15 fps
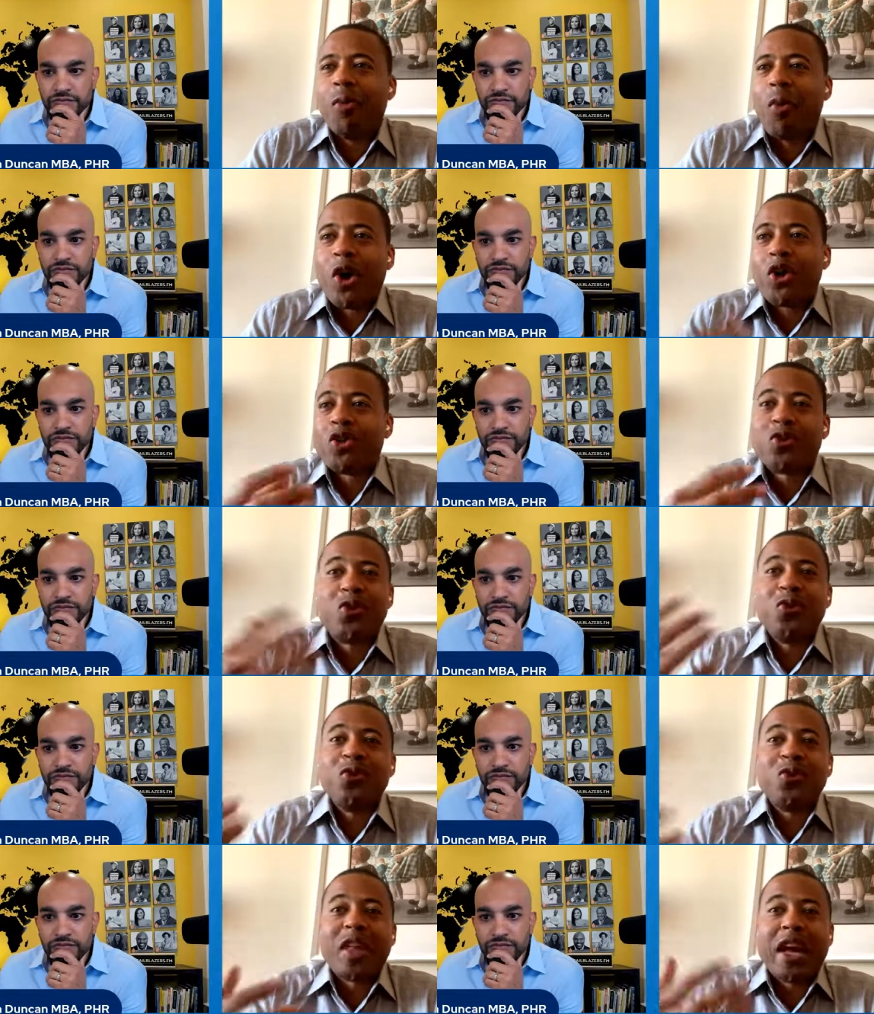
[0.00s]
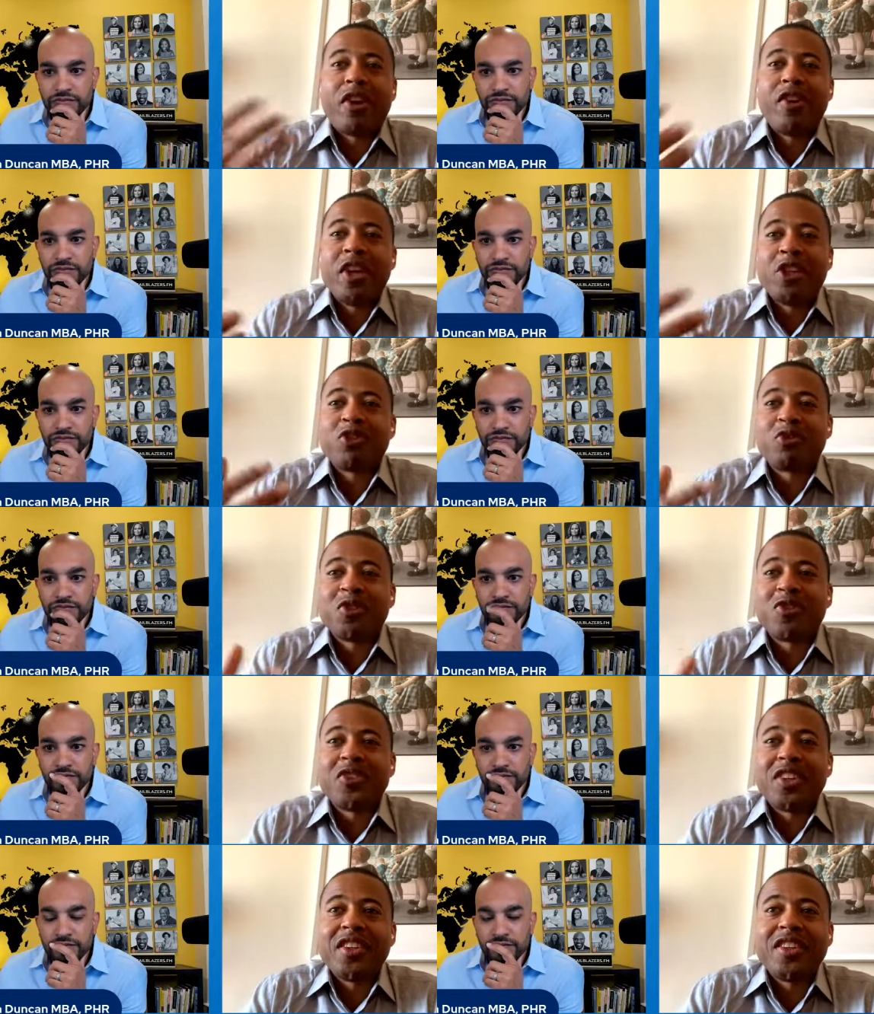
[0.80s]
Speaker 1: one or two that are
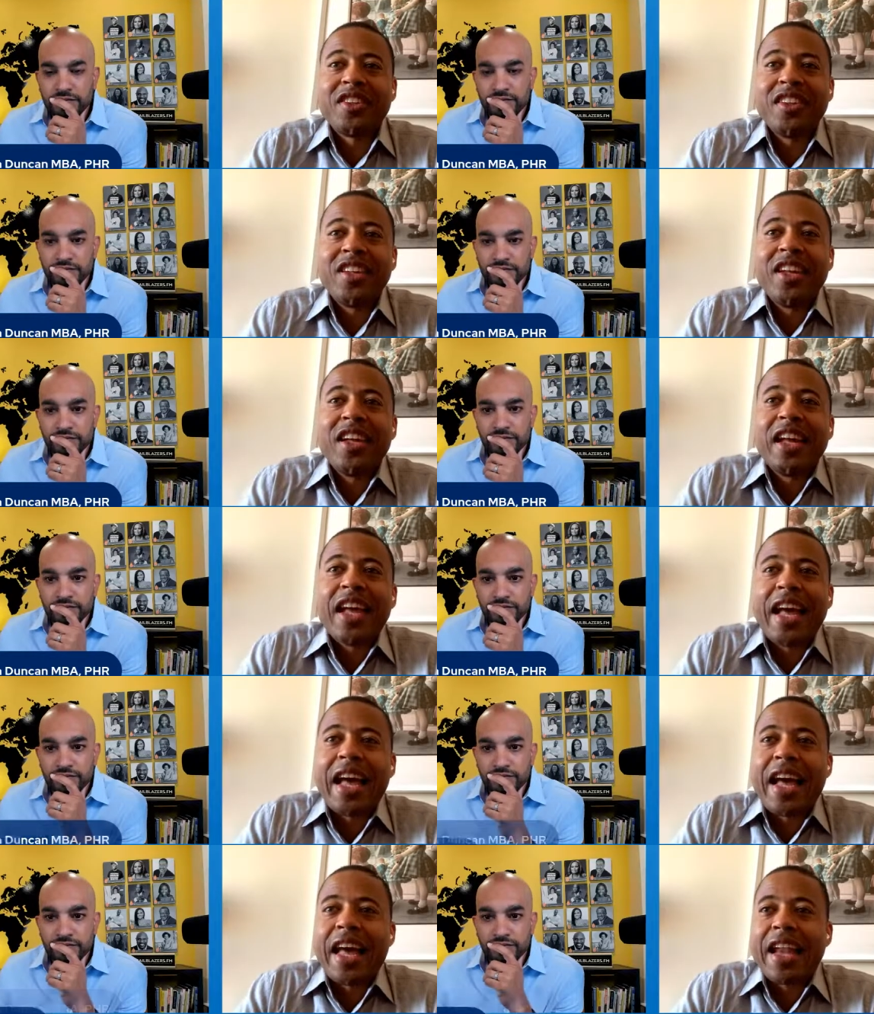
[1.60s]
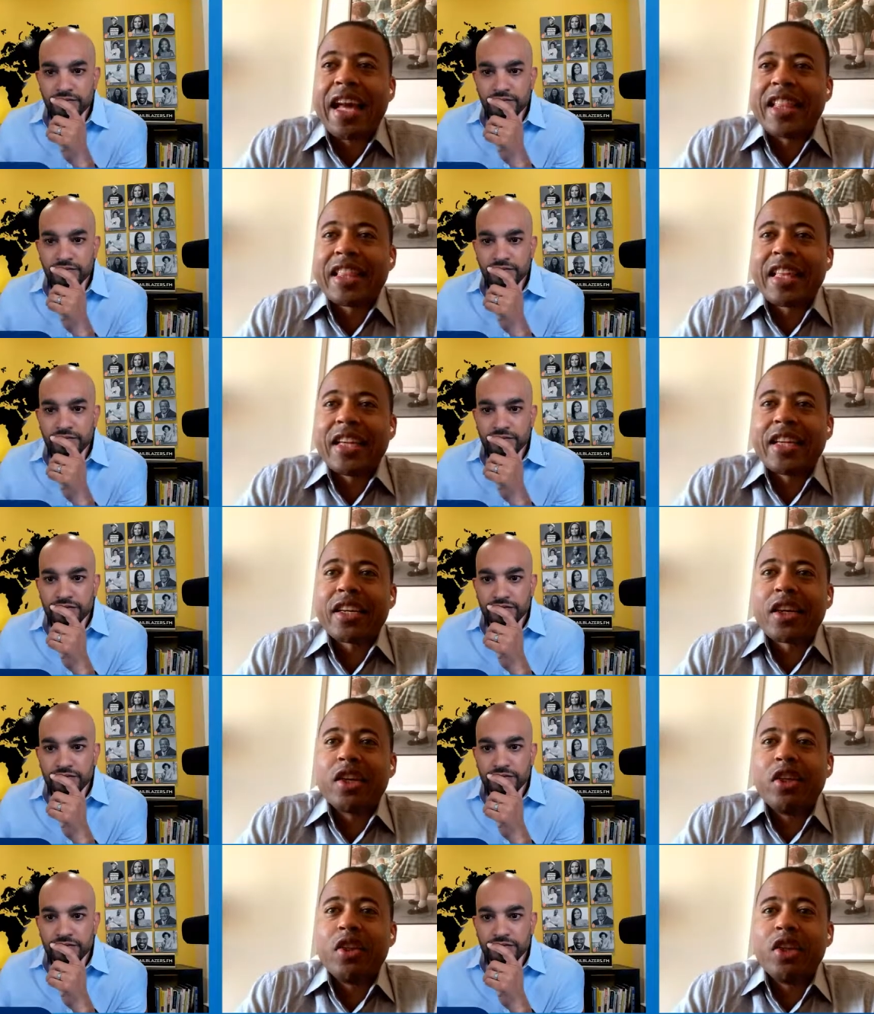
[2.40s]
interested. And I
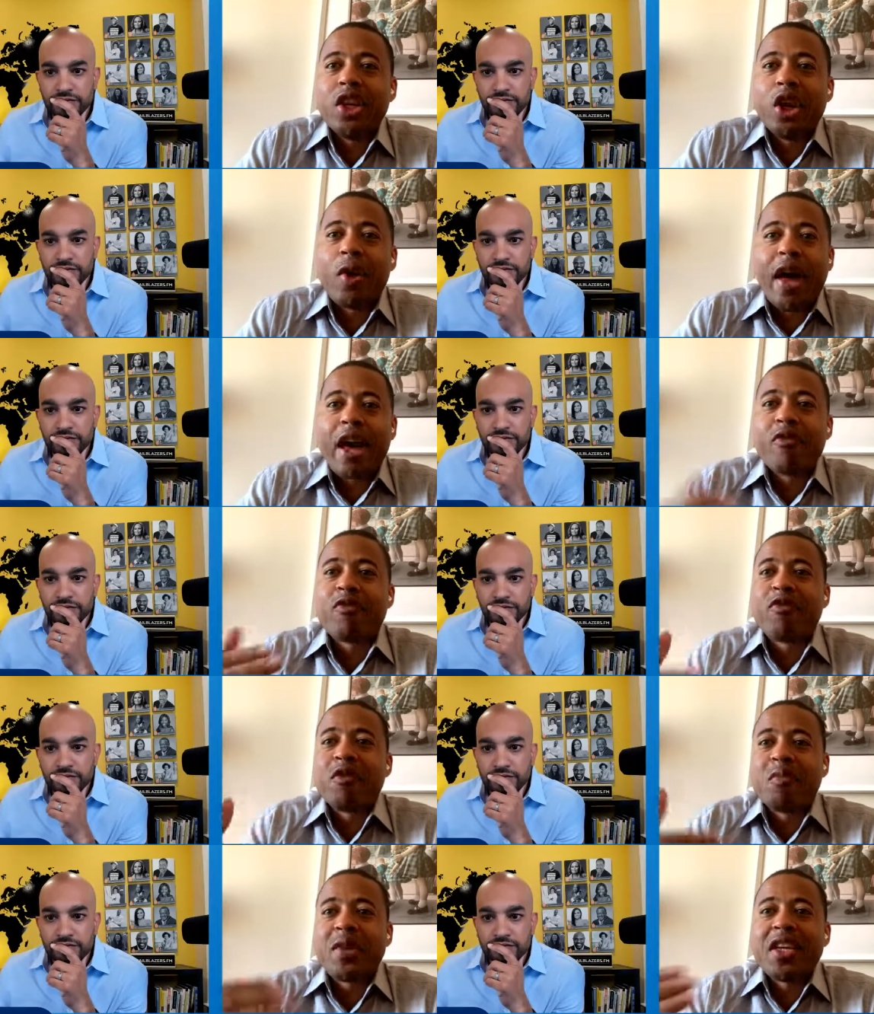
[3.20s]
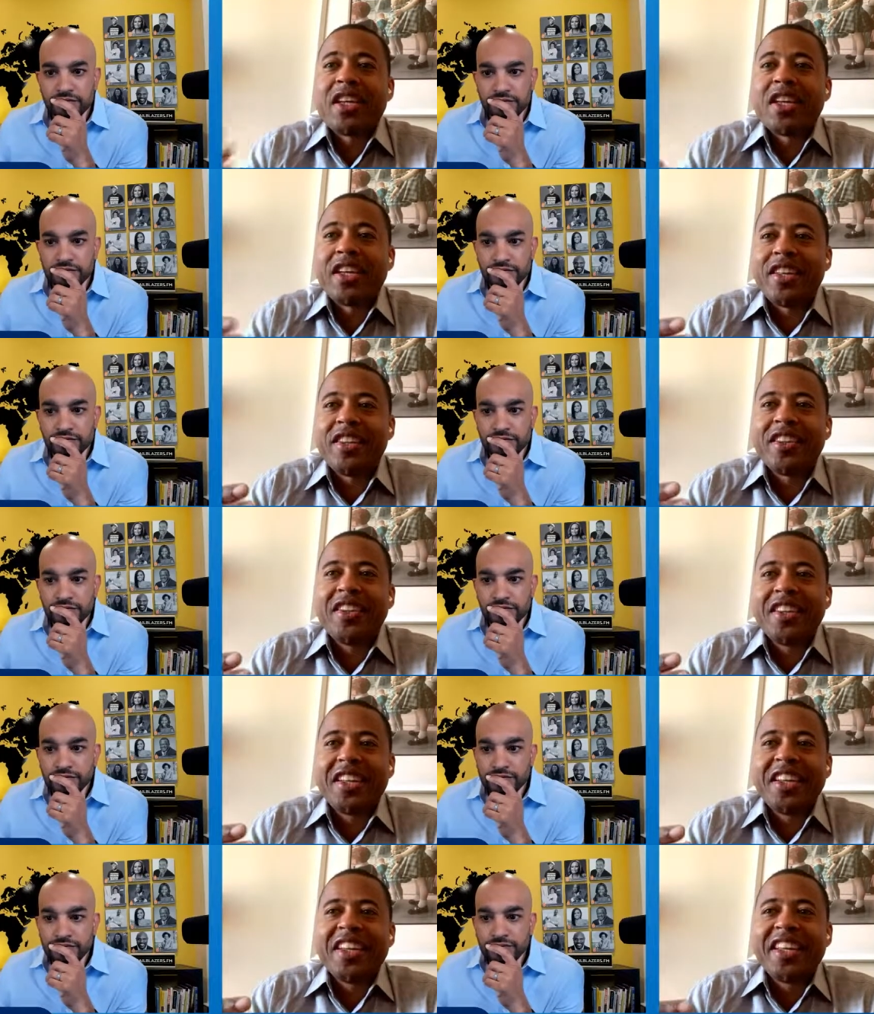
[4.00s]
think you know every
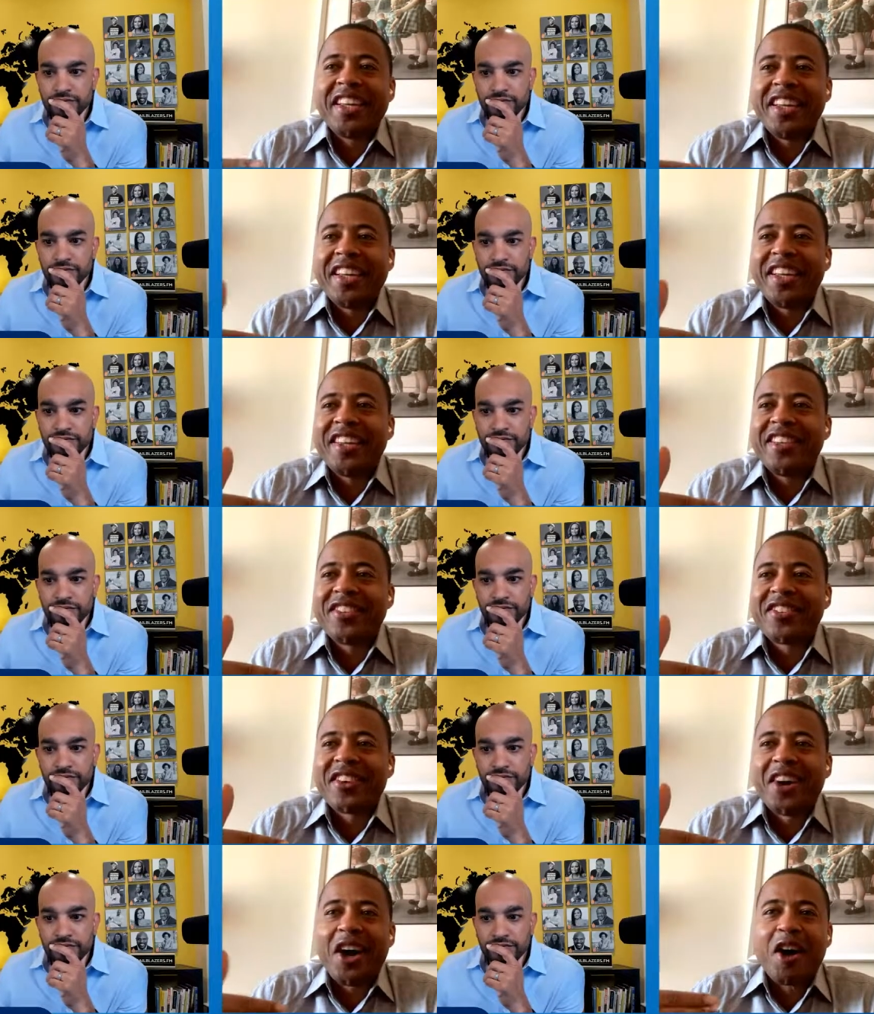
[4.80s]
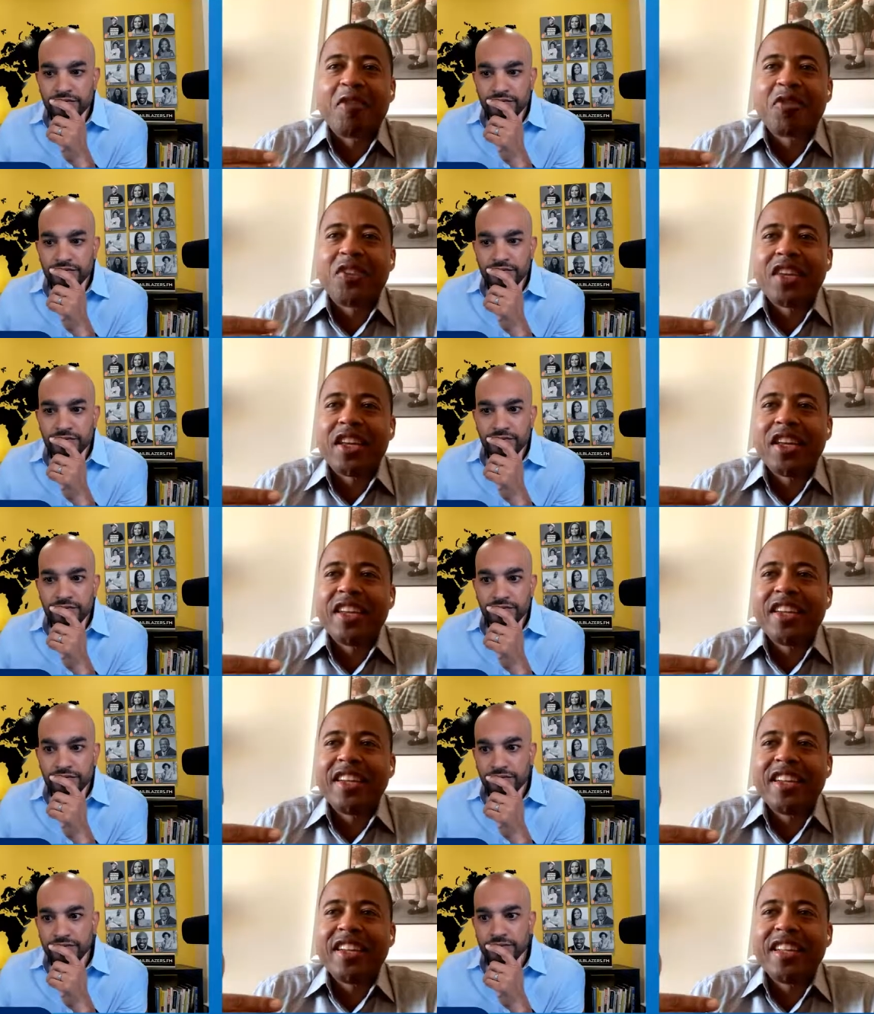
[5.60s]
meeting is
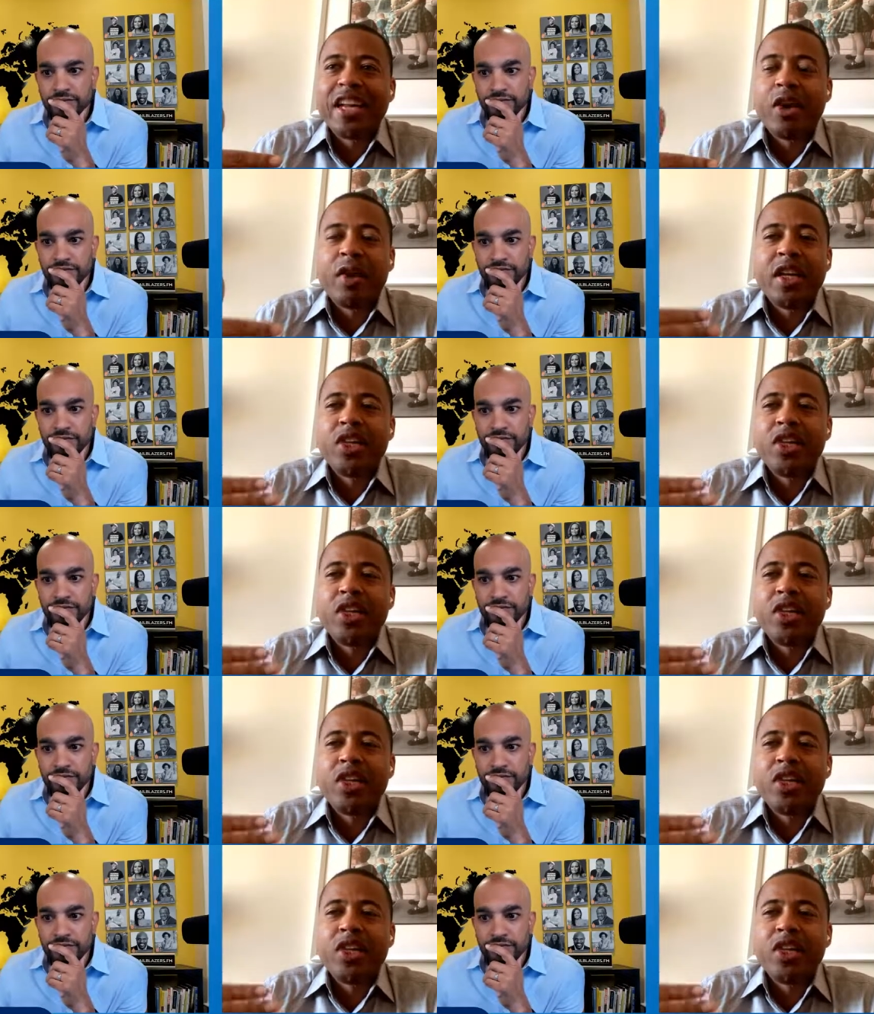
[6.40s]
often you know